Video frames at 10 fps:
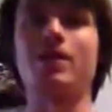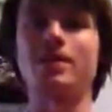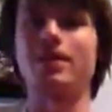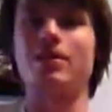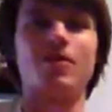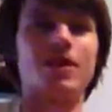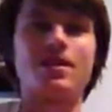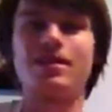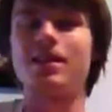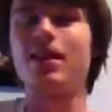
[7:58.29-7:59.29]
because then you don't get
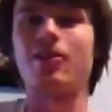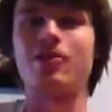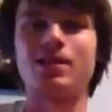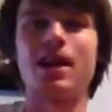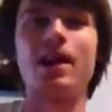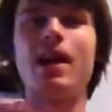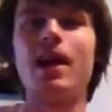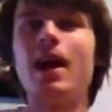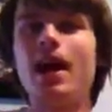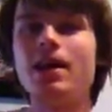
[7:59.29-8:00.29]
to see the other side?
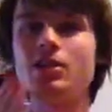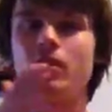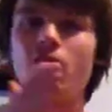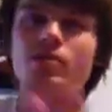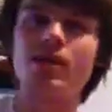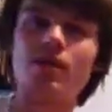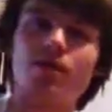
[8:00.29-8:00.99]
HBO did